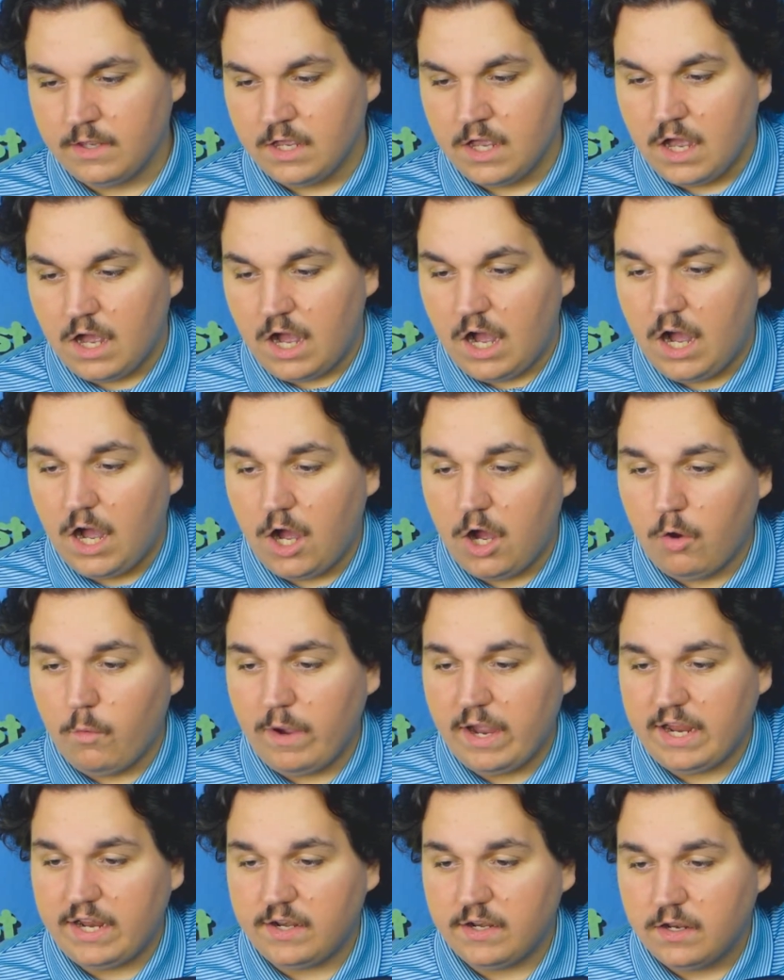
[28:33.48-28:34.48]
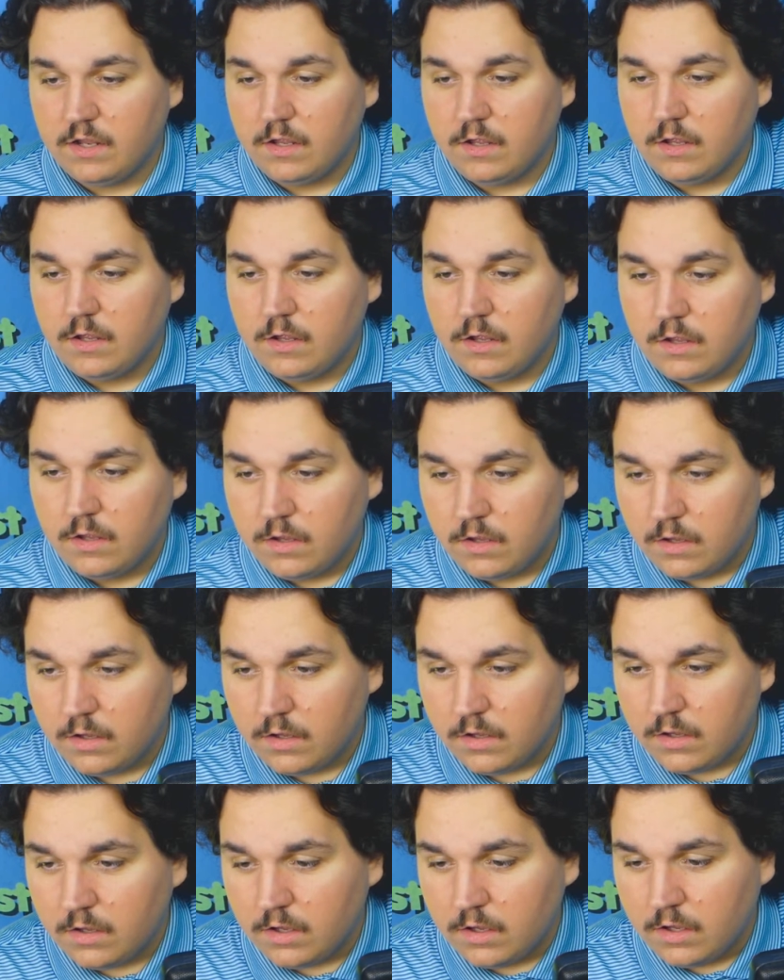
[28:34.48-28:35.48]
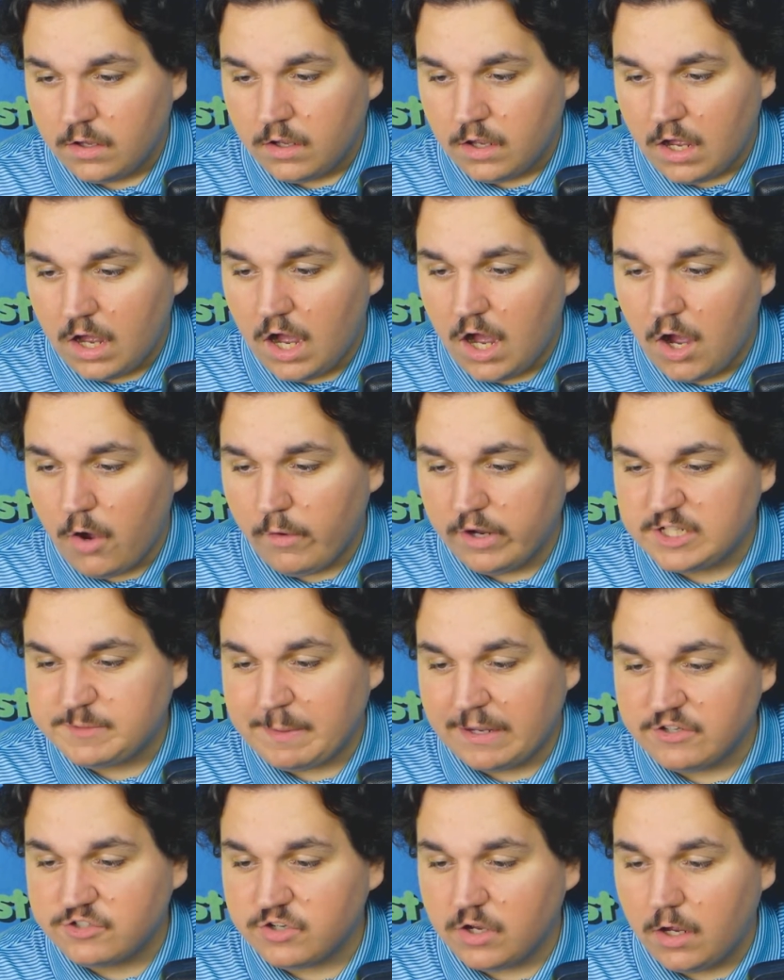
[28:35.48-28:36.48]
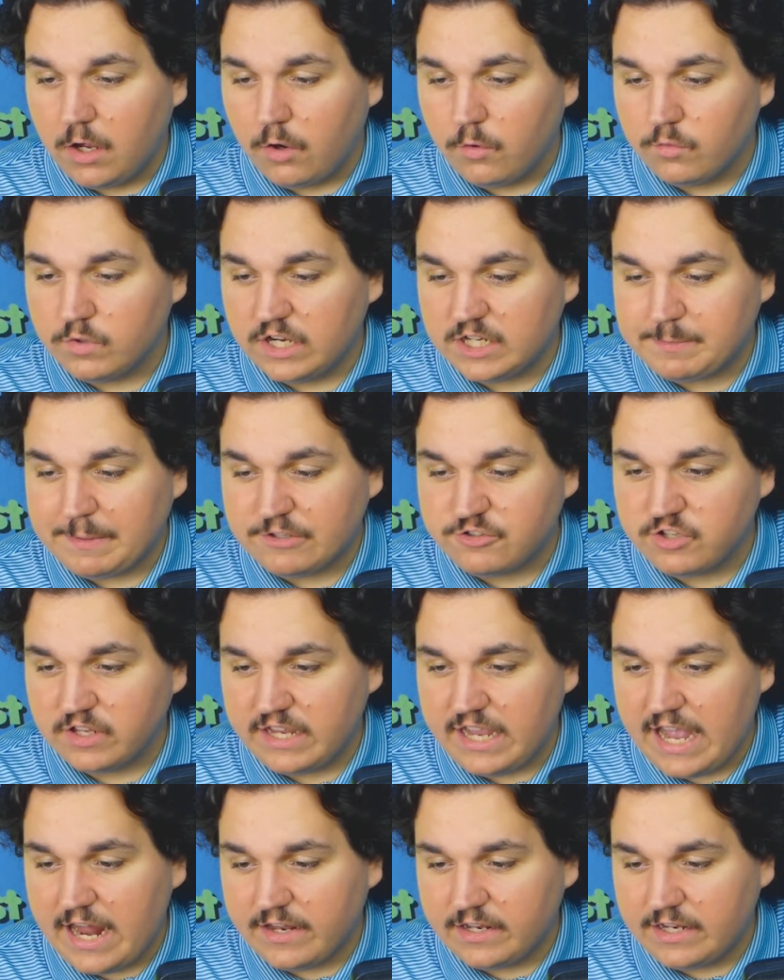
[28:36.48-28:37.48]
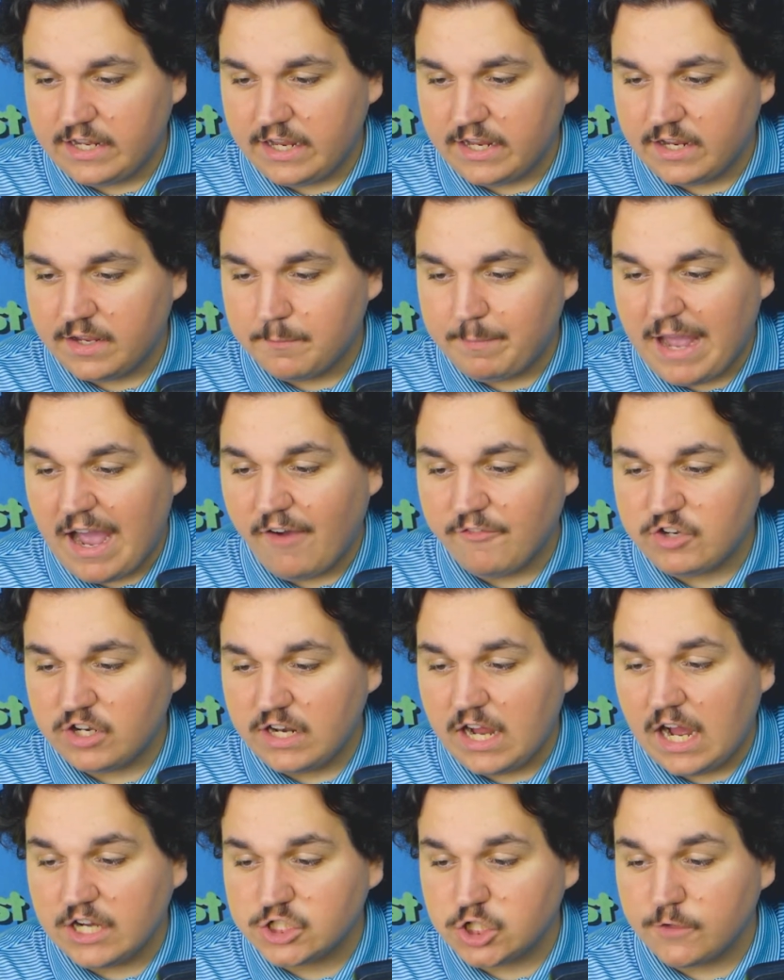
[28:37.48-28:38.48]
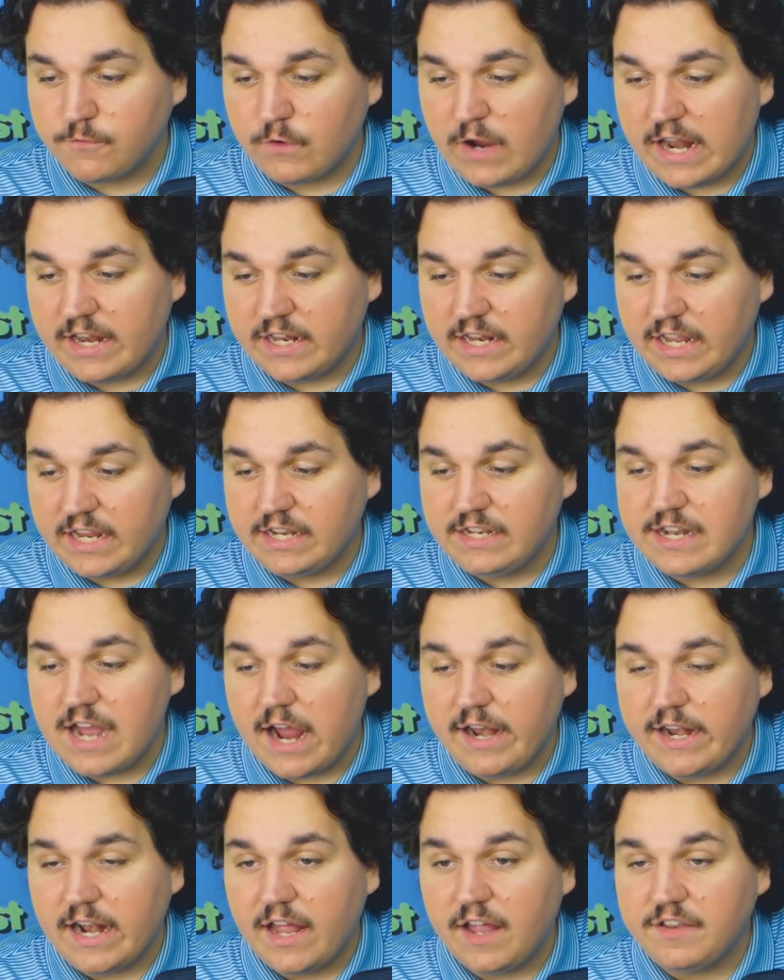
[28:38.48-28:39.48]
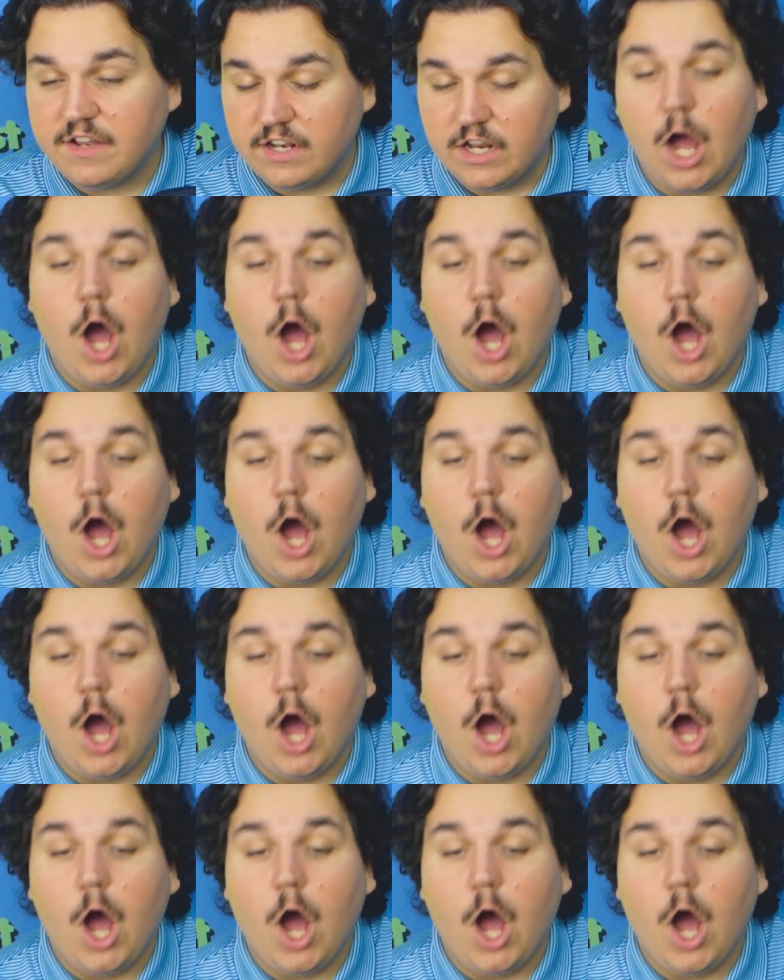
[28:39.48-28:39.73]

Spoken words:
Oh, wait. Especially editing. BAFTA and Oscar for editing, 9 out of 10.